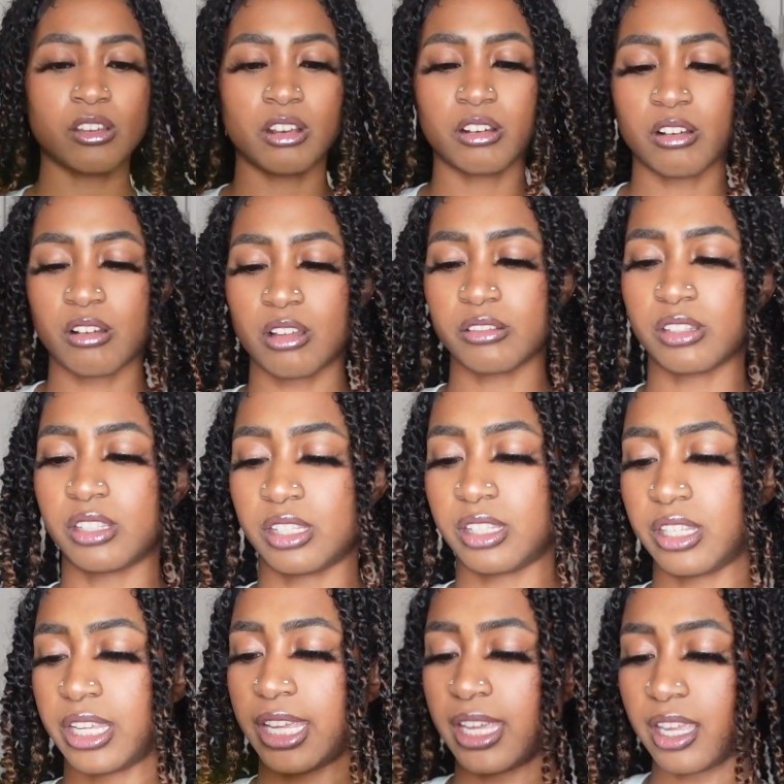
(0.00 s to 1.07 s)
are called
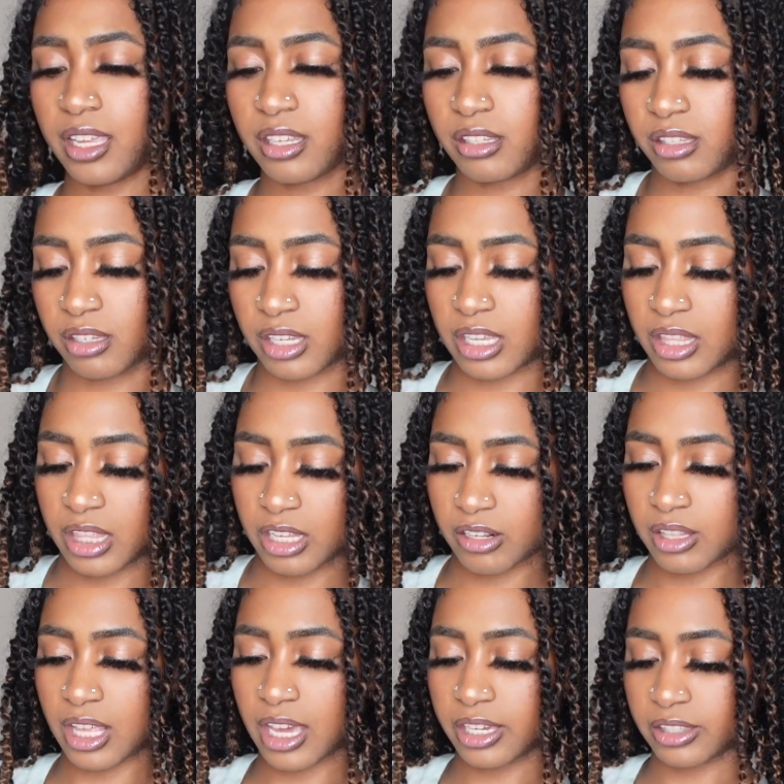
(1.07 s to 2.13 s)
Skeet, and
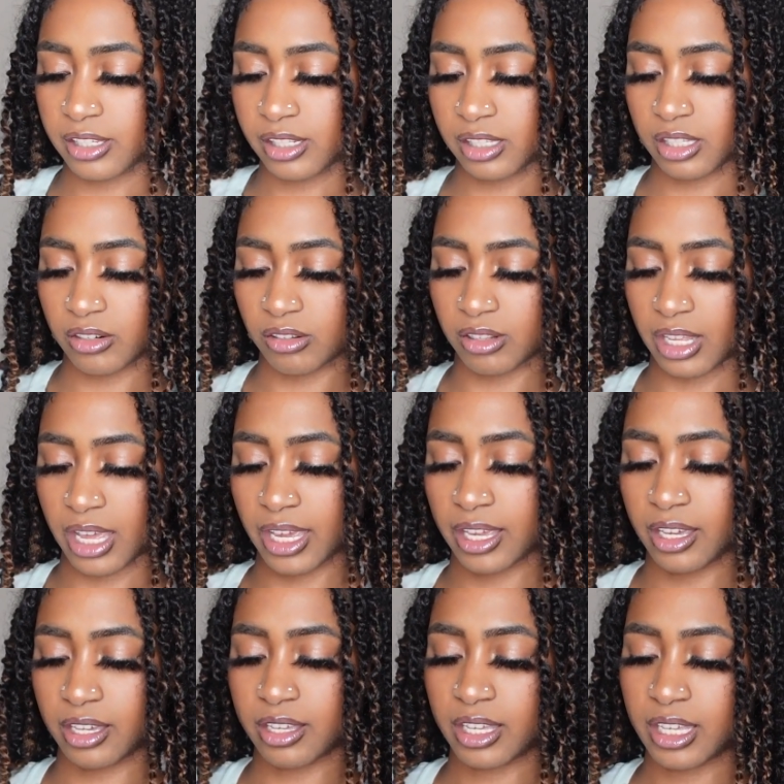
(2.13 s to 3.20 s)
they're like this little like
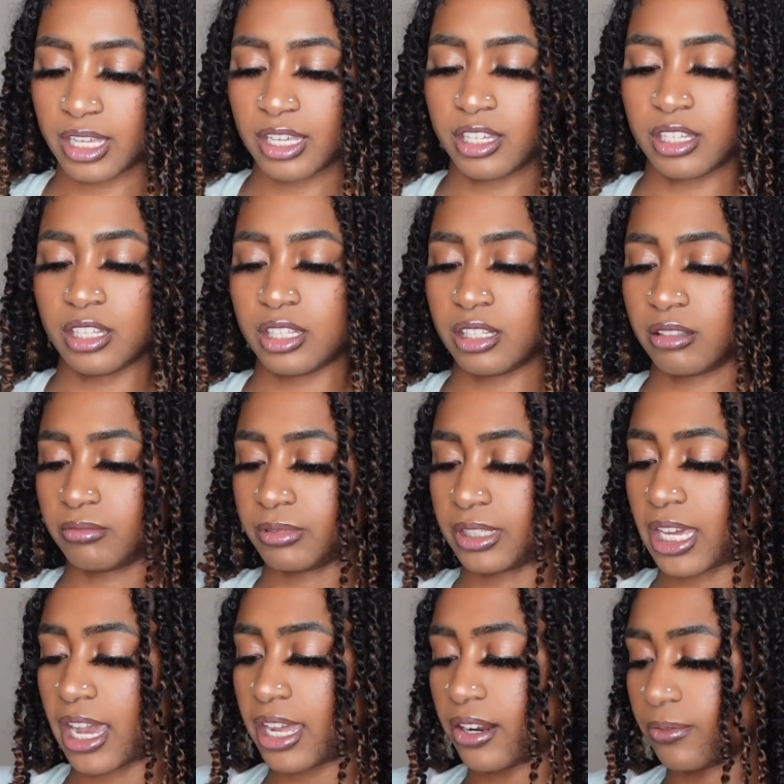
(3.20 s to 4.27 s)

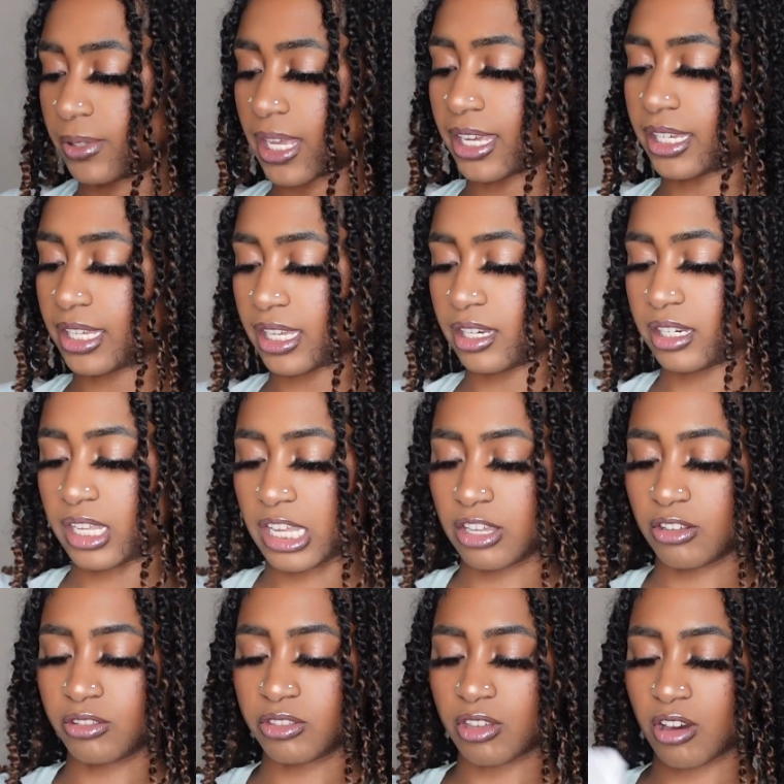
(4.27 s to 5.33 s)
kind of like kitten
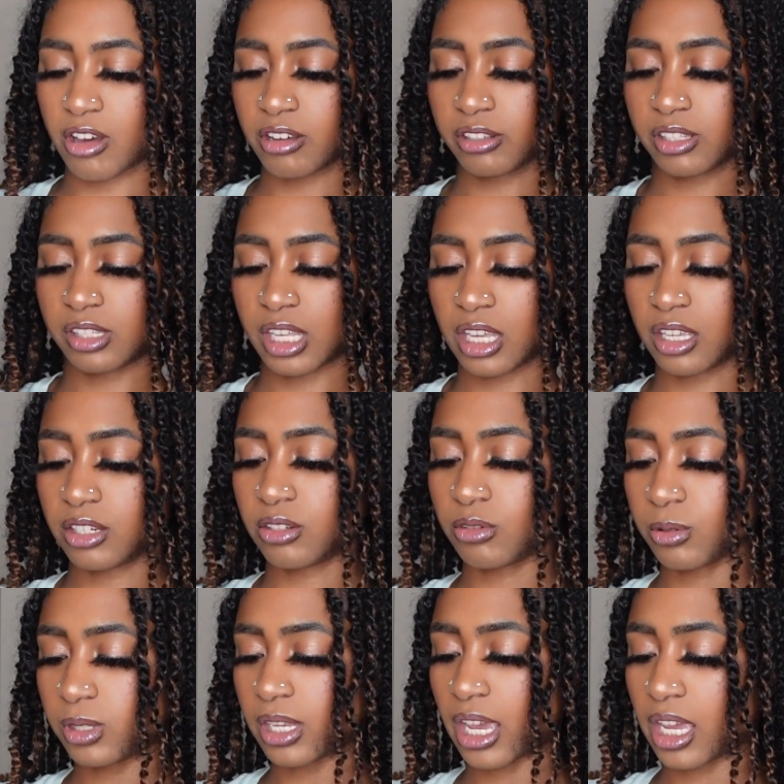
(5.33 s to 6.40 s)
heel thong
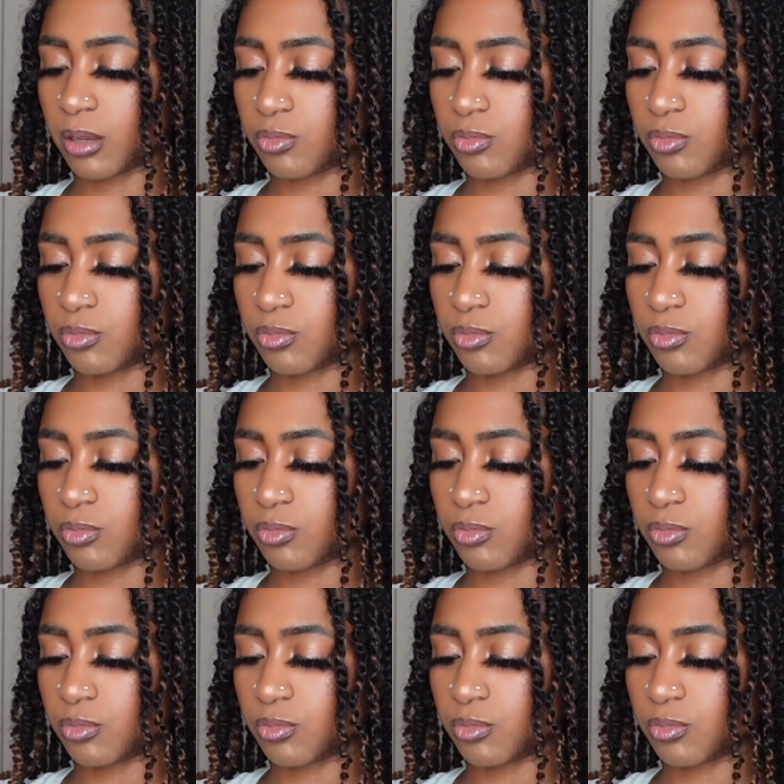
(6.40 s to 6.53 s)
sandal type